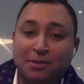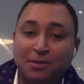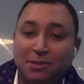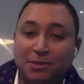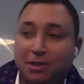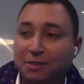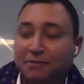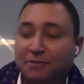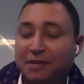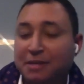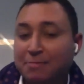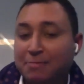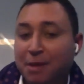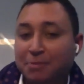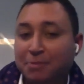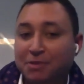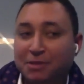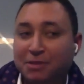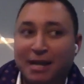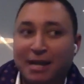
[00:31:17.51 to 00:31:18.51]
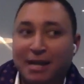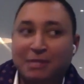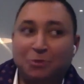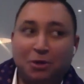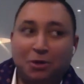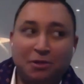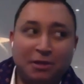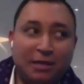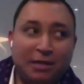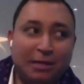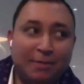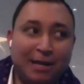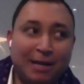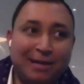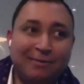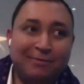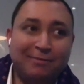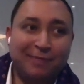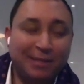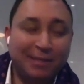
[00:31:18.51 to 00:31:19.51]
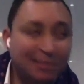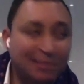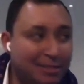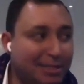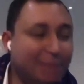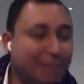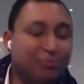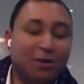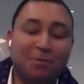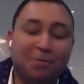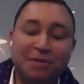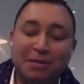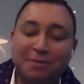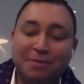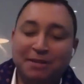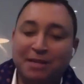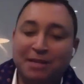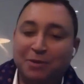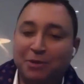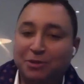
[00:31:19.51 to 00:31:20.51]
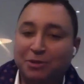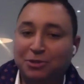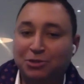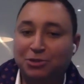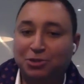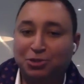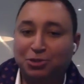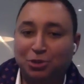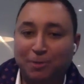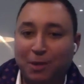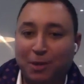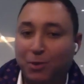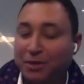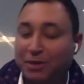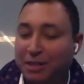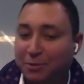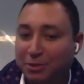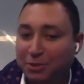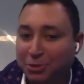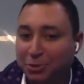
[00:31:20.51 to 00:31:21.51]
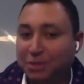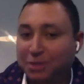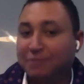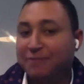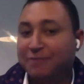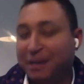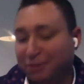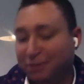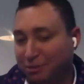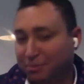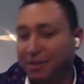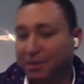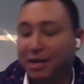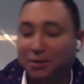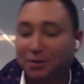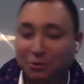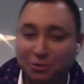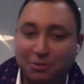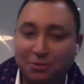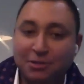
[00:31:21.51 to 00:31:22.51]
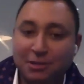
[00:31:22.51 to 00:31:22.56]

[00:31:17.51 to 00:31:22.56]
So if any mums and dads were thinking about investing in property, but they weren't too sure about what they were doing, that could be a good